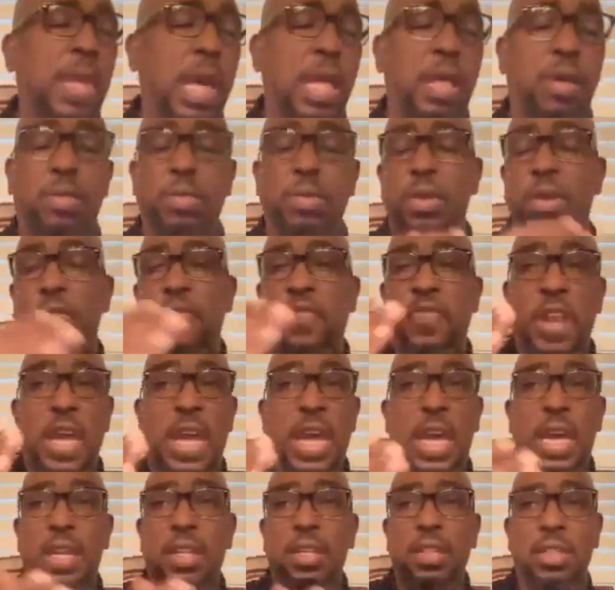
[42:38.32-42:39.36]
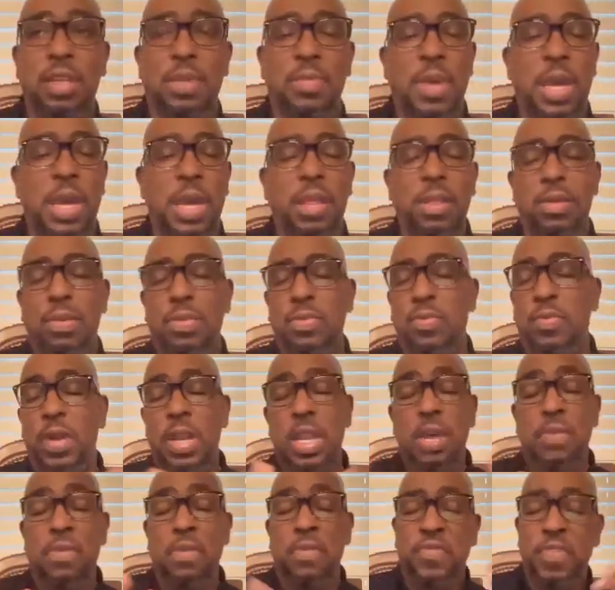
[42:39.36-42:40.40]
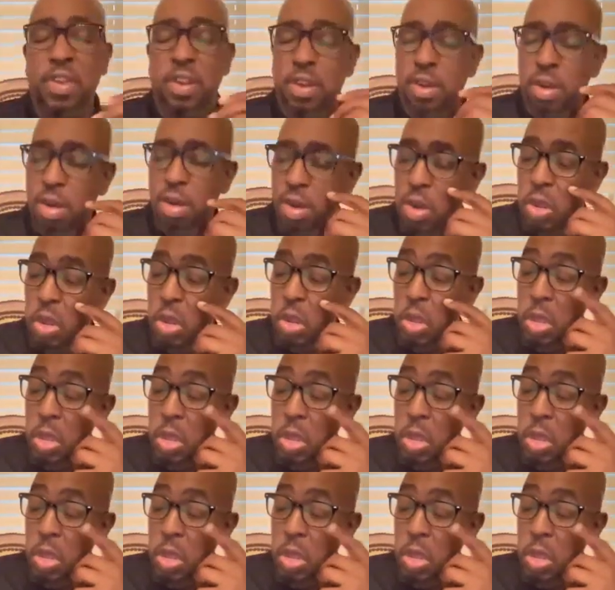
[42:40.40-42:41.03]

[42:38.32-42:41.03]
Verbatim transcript: I don't know, flying or something, I don't, whatever fear.